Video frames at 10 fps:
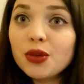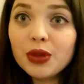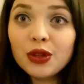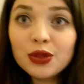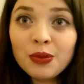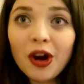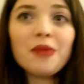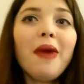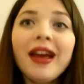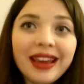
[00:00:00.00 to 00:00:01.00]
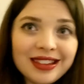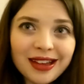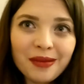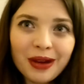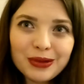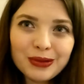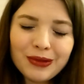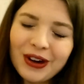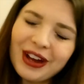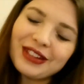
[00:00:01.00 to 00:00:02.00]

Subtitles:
up with you tomorrow. Mike is coming up tomorrow,